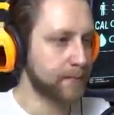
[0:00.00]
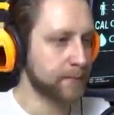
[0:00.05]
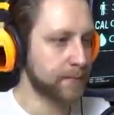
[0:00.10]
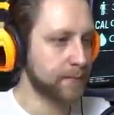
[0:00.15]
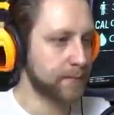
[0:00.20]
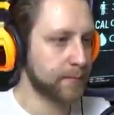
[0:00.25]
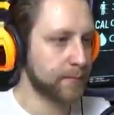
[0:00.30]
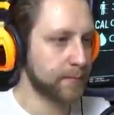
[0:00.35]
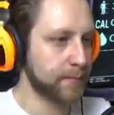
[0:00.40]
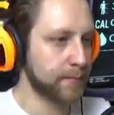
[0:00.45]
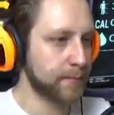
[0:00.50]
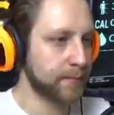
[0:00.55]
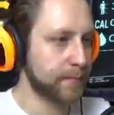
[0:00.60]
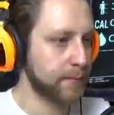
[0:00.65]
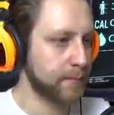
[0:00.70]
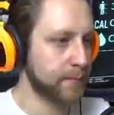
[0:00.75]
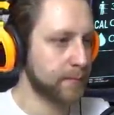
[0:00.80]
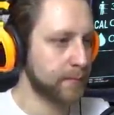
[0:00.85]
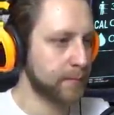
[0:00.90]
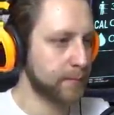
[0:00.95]

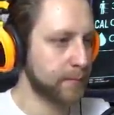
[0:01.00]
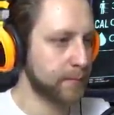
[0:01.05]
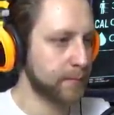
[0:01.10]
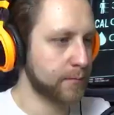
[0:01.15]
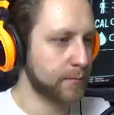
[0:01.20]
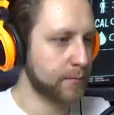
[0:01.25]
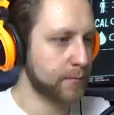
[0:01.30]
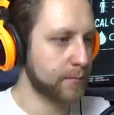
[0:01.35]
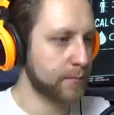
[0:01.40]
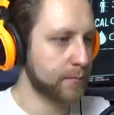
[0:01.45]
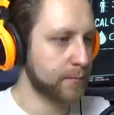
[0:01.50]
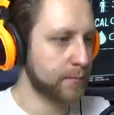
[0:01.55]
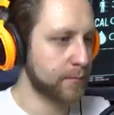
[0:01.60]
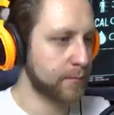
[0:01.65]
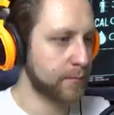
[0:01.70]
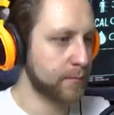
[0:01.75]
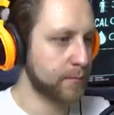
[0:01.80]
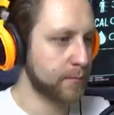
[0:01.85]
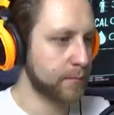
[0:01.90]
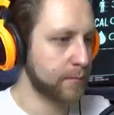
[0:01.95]

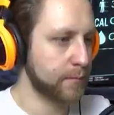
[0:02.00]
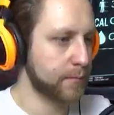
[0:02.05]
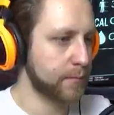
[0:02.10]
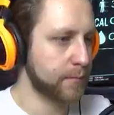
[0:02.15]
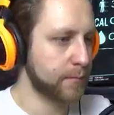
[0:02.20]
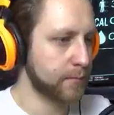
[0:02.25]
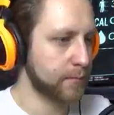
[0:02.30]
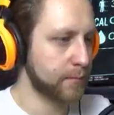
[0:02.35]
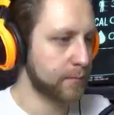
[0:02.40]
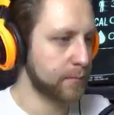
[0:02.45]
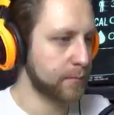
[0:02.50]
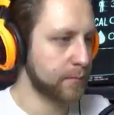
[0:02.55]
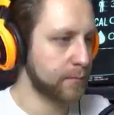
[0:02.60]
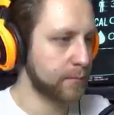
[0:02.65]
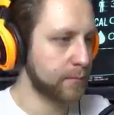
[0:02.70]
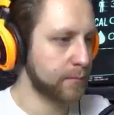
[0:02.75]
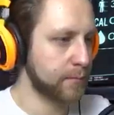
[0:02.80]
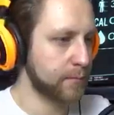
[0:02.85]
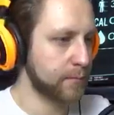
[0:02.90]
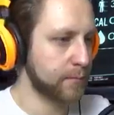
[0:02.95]

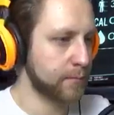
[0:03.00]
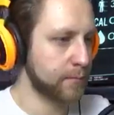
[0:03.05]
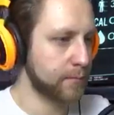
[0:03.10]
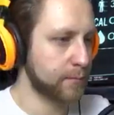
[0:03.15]
(no one is talking)